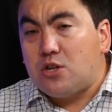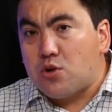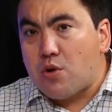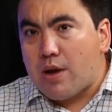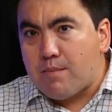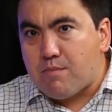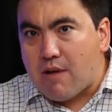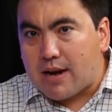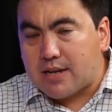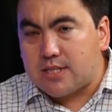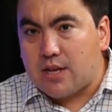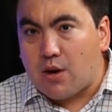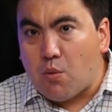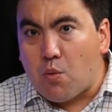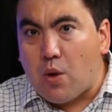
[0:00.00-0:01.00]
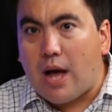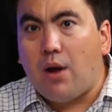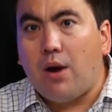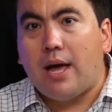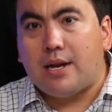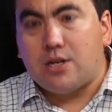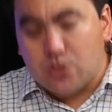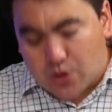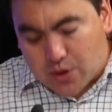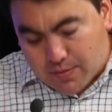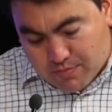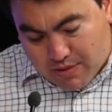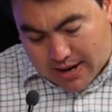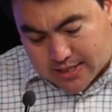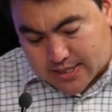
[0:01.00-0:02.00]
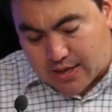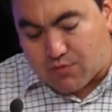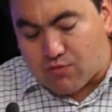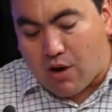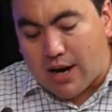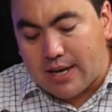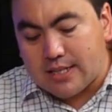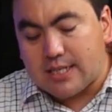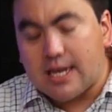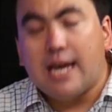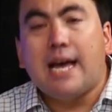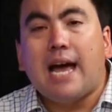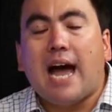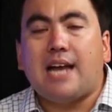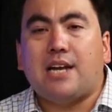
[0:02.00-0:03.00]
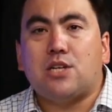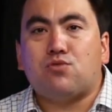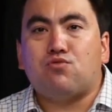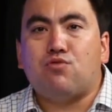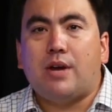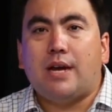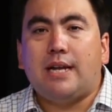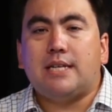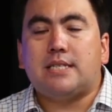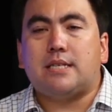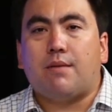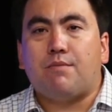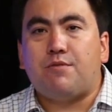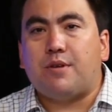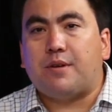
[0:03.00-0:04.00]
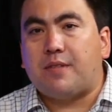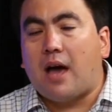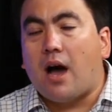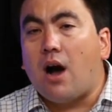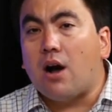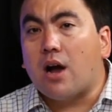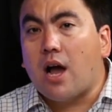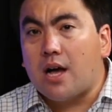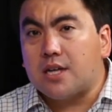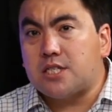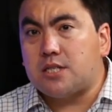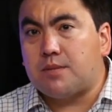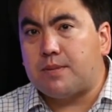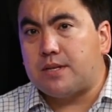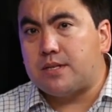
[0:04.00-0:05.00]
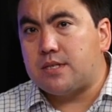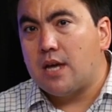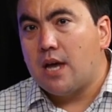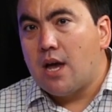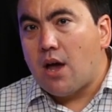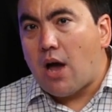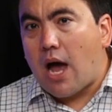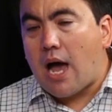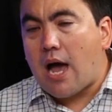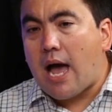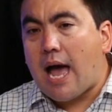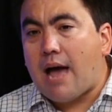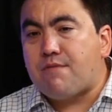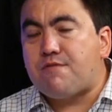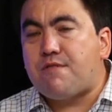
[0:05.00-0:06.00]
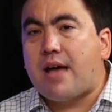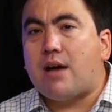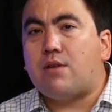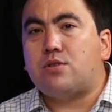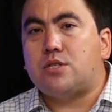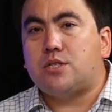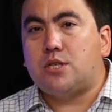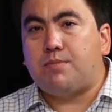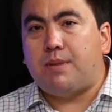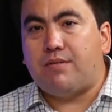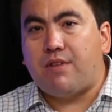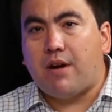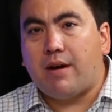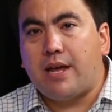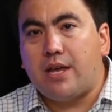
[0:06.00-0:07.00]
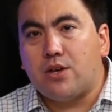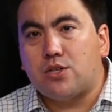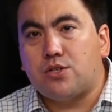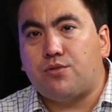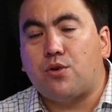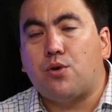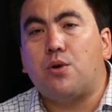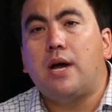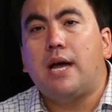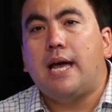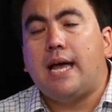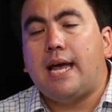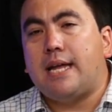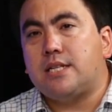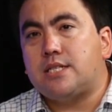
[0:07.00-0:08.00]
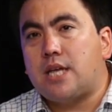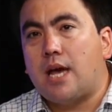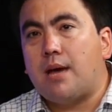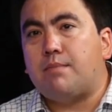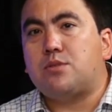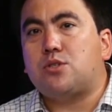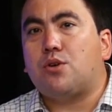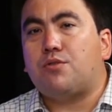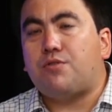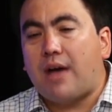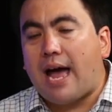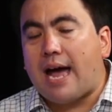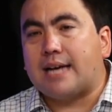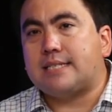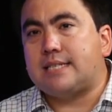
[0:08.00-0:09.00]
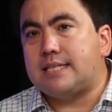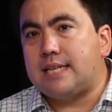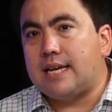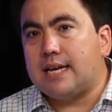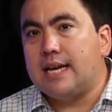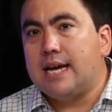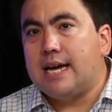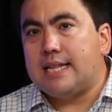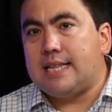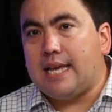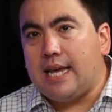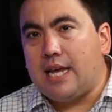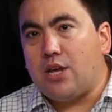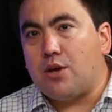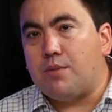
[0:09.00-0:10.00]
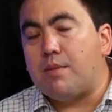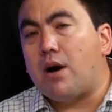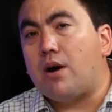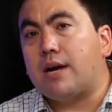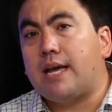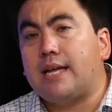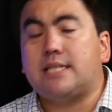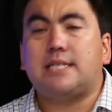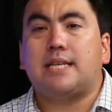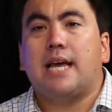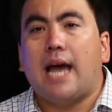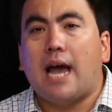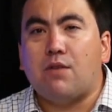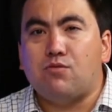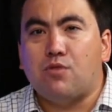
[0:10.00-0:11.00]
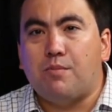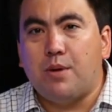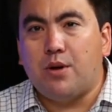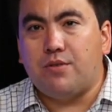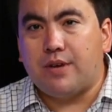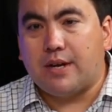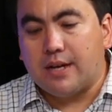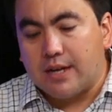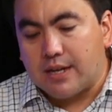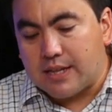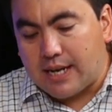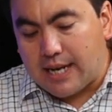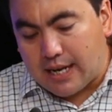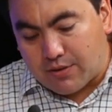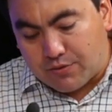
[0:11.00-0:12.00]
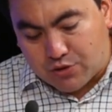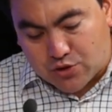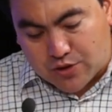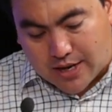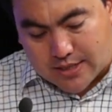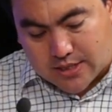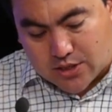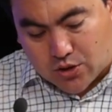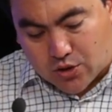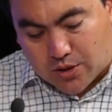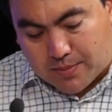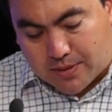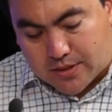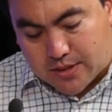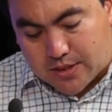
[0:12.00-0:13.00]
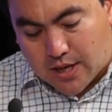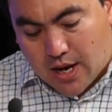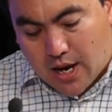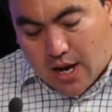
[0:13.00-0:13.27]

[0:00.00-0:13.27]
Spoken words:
doing Brexit well and doing Brexit right, and it's really something that our customers have found to be very useful in terms of accessing the EU markets and removing the need for transit documents.